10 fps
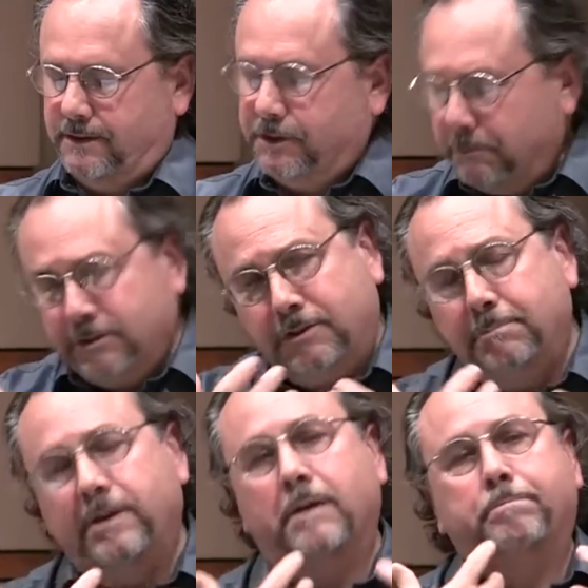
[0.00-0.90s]
She was to
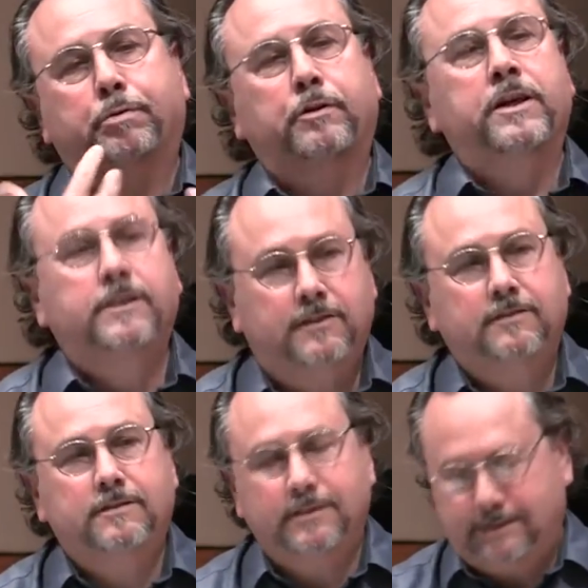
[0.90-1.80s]
be a
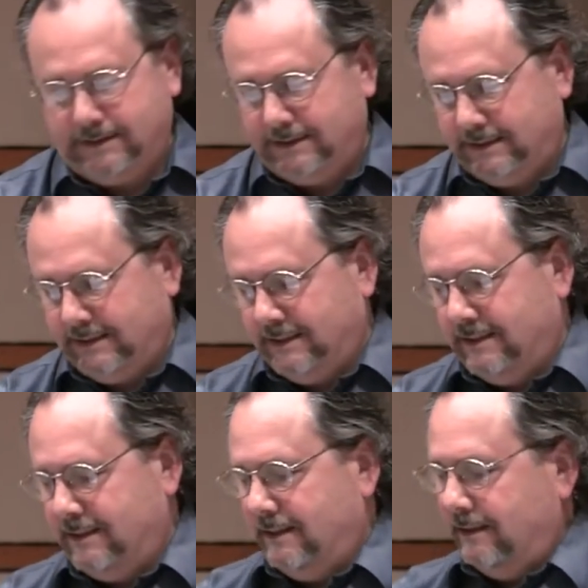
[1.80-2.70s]
priest
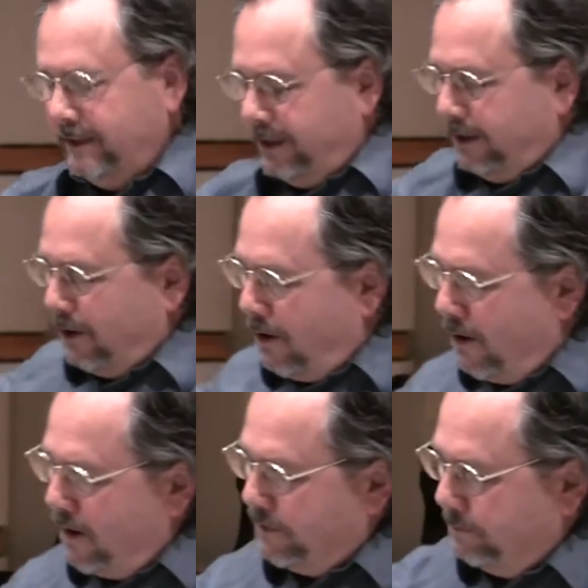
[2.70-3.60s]
leading
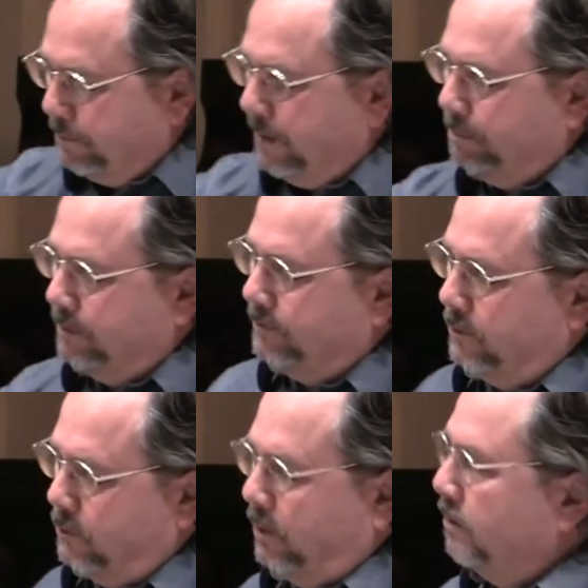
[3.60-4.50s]
all the people of
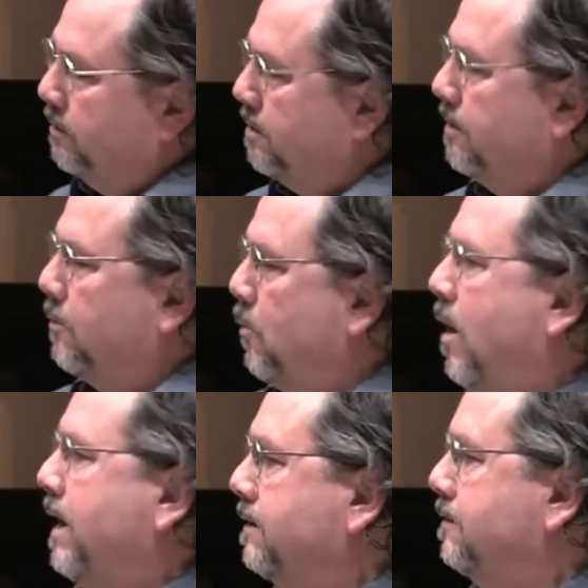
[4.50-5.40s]
the world to the
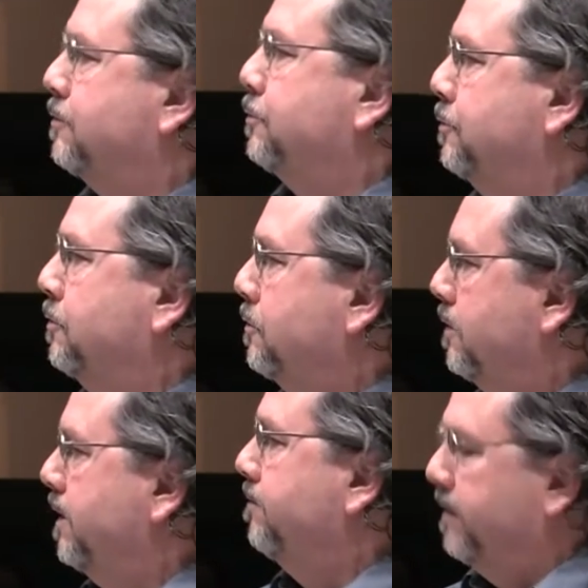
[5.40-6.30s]
one true
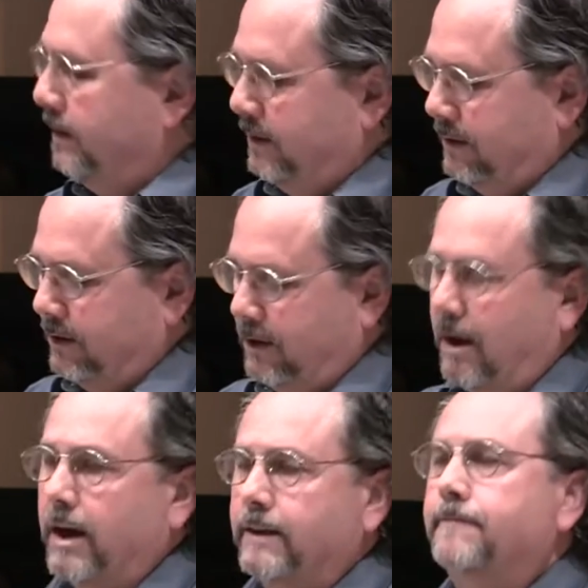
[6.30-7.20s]
living God.